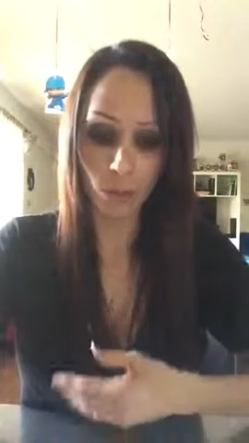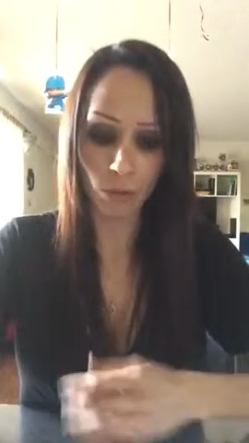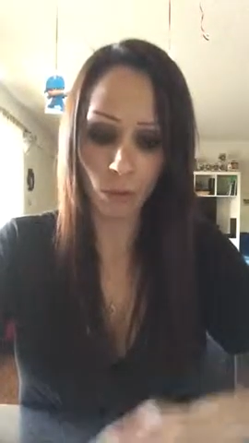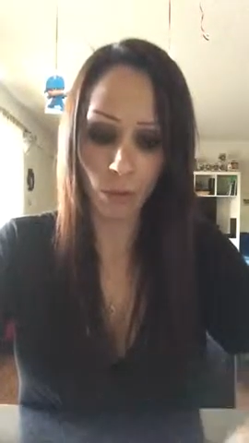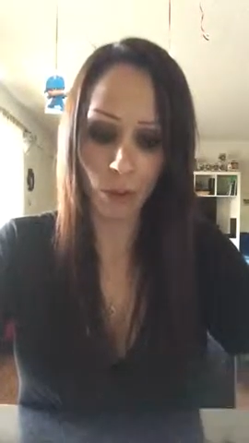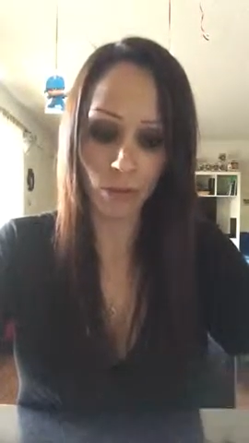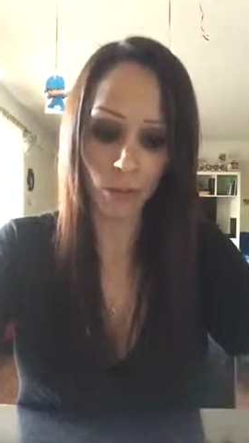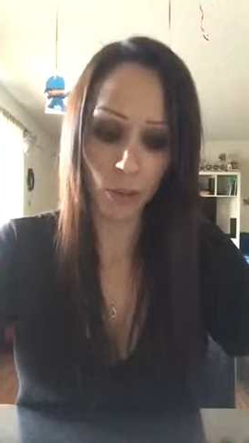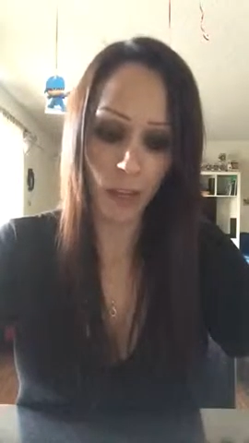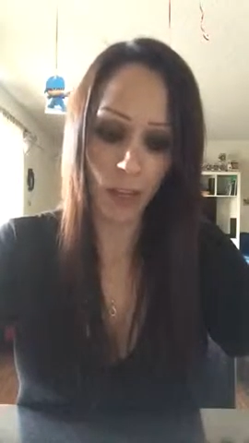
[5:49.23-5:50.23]
reform, I
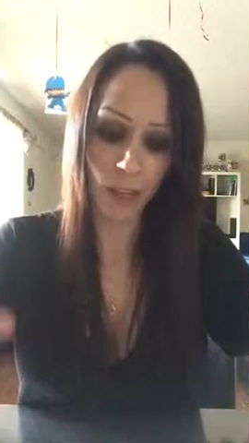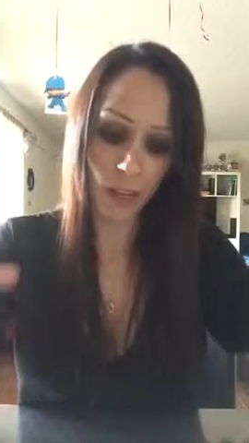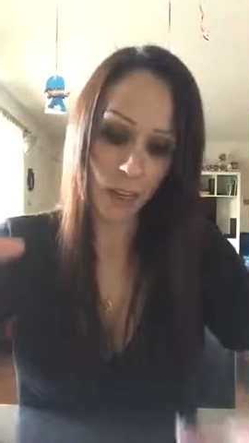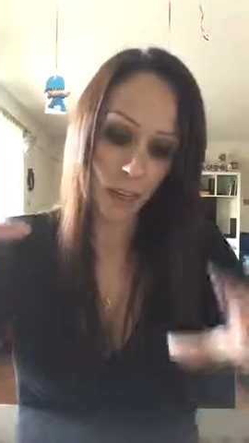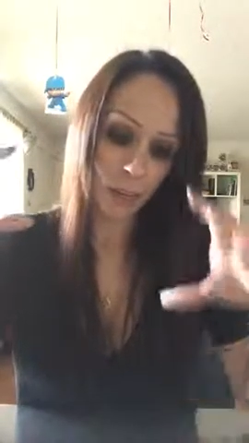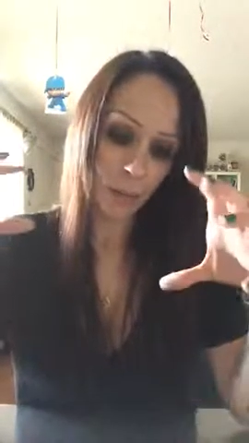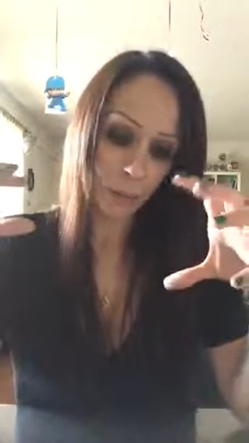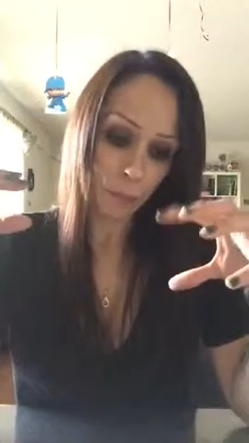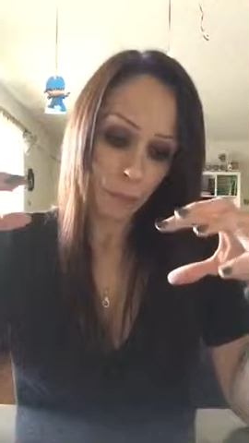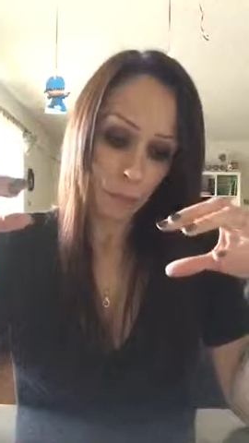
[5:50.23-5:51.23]
feel that
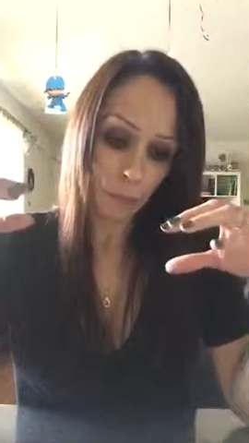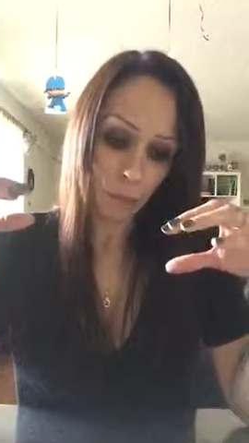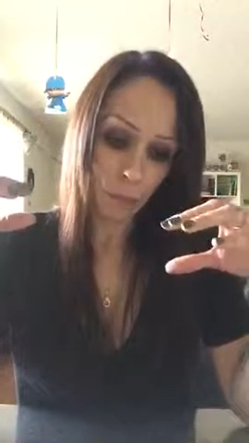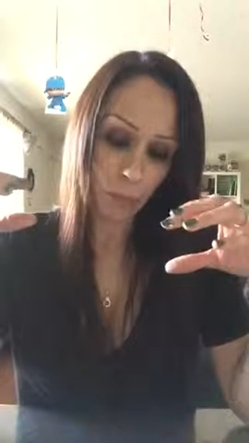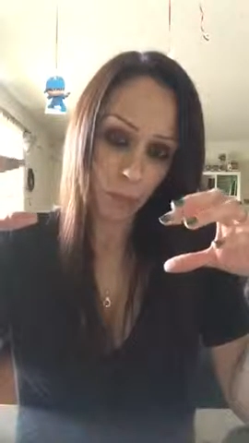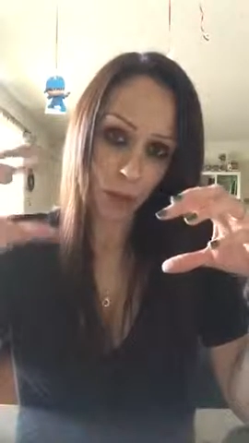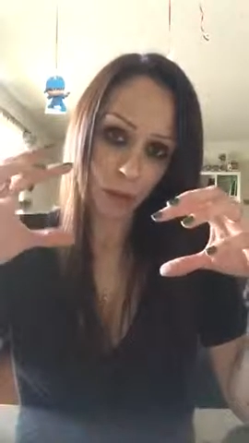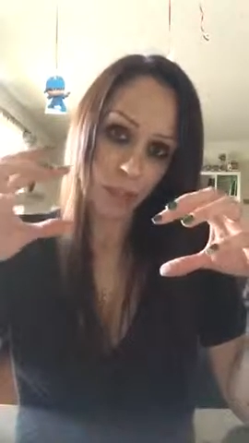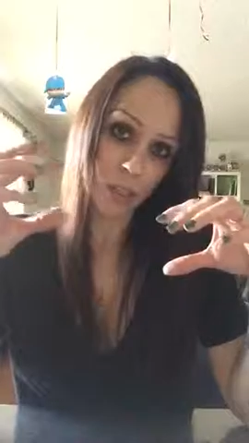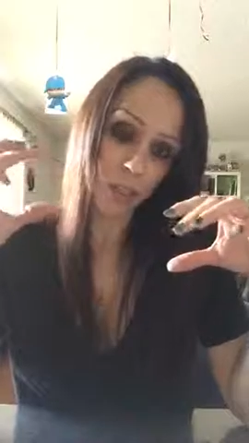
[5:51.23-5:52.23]

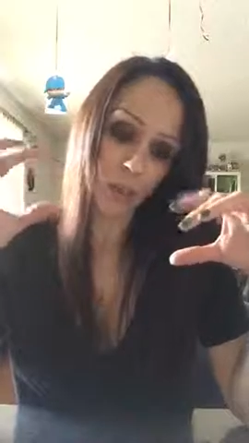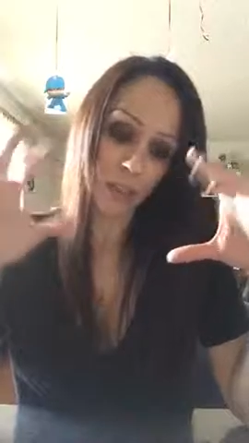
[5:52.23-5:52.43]
throughout history,